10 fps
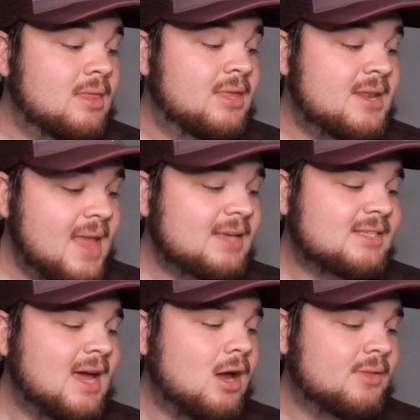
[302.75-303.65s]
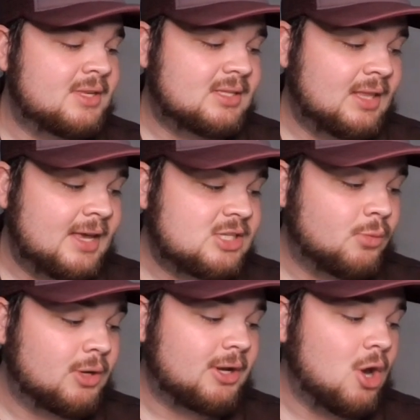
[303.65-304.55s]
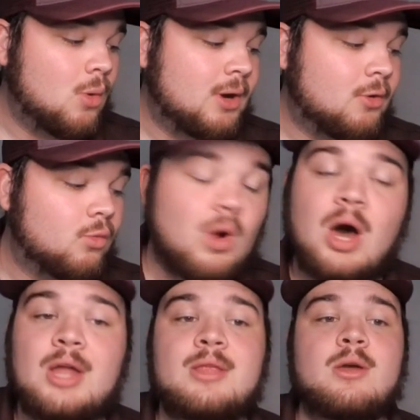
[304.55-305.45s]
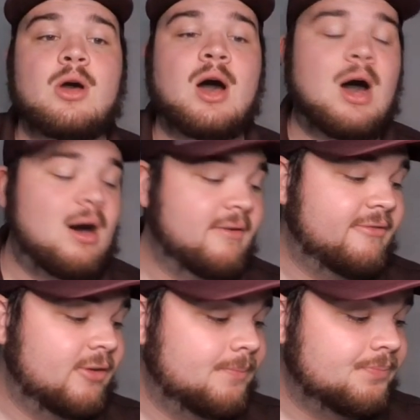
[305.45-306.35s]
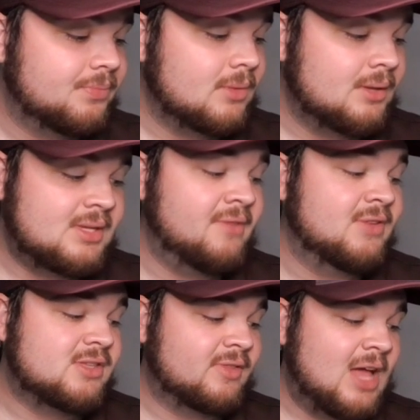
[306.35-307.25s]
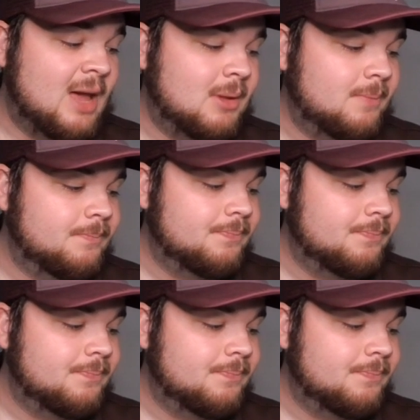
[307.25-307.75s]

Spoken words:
The next guy on this list, we're going to go on a run of defensive linemen,